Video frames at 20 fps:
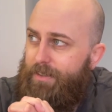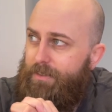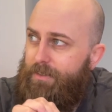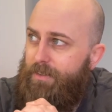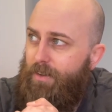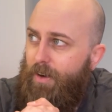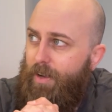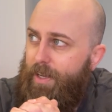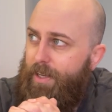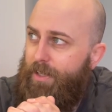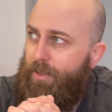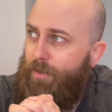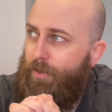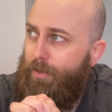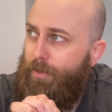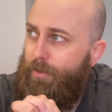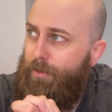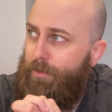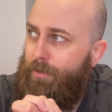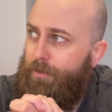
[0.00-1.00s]

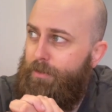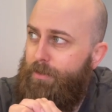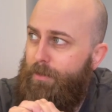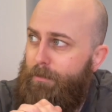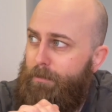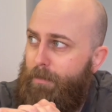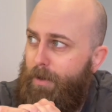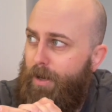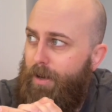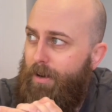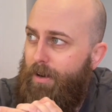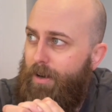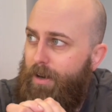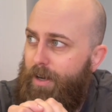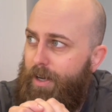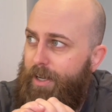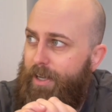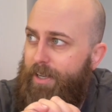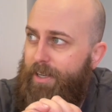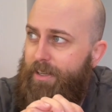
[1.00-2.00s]
diagnose
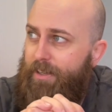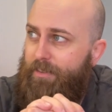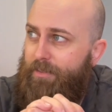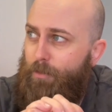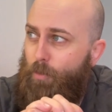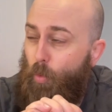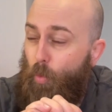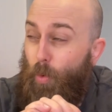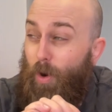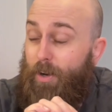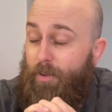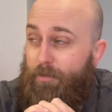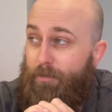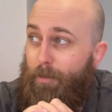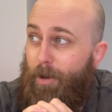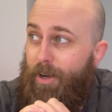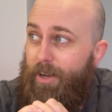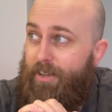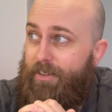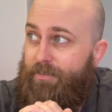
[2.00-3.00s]
one of
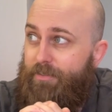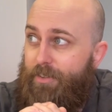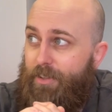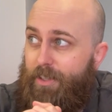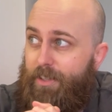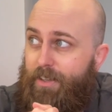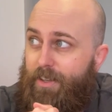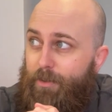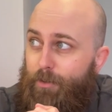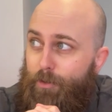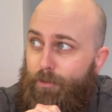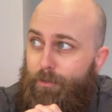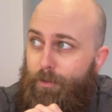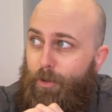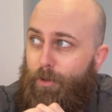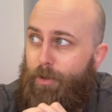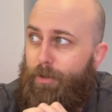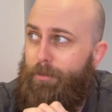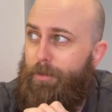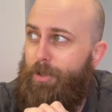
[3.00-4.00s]
my Philodendron
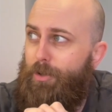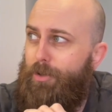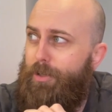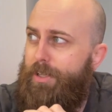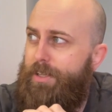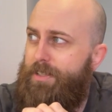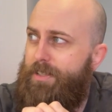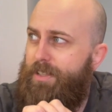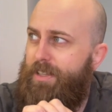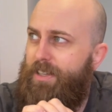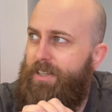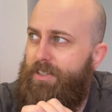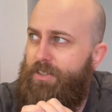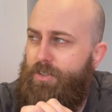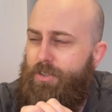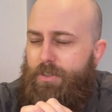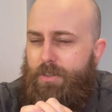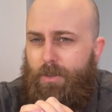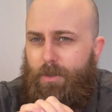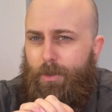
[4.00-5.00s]
Florida Beauties that is
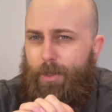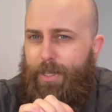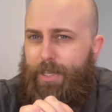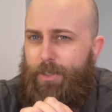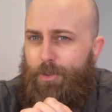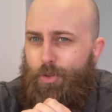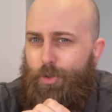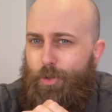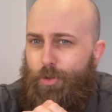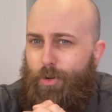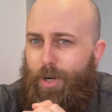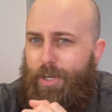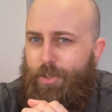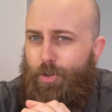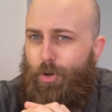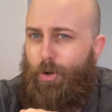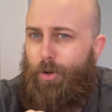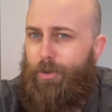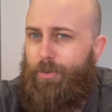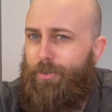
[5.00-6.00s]
just not looking too crash
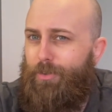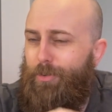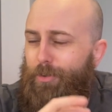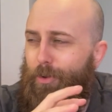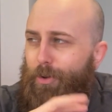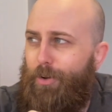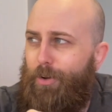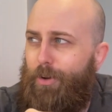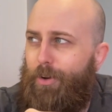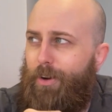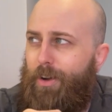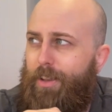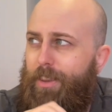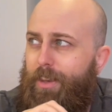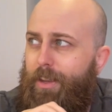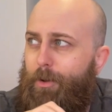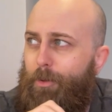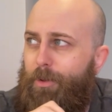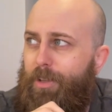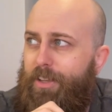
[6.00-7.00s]
hot, so I
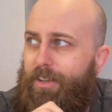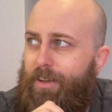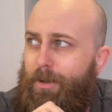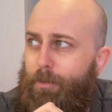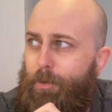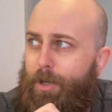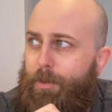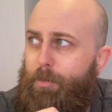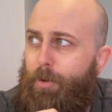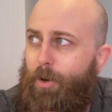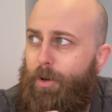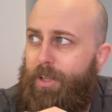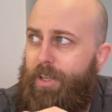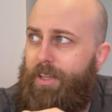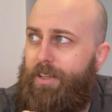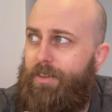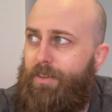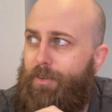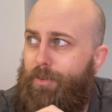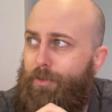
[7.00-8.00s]
think we'll end up repotting
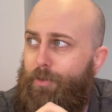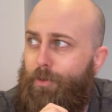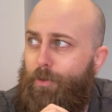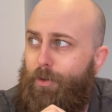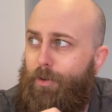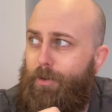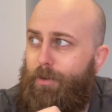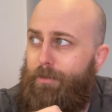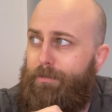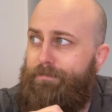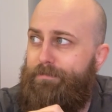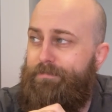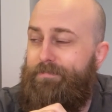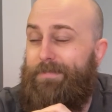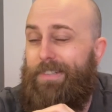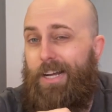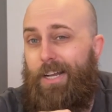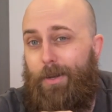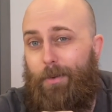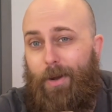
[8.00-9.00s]
it into soil.
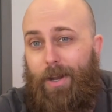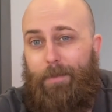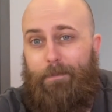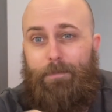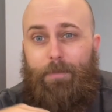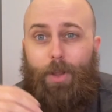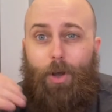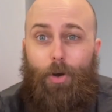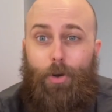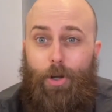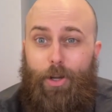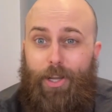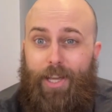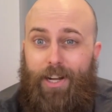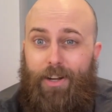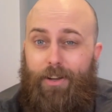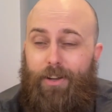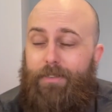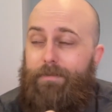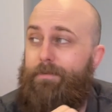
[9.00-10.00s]
Anyway, I'll go get
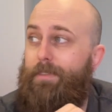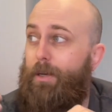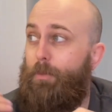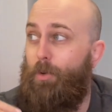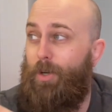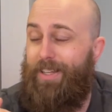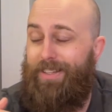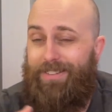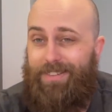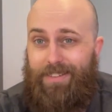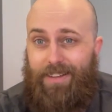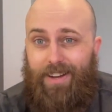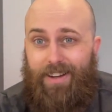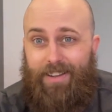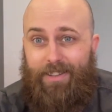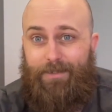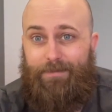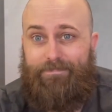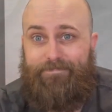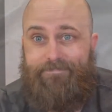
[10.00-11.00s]
her and we'll get
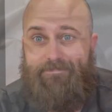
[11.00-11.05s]
started.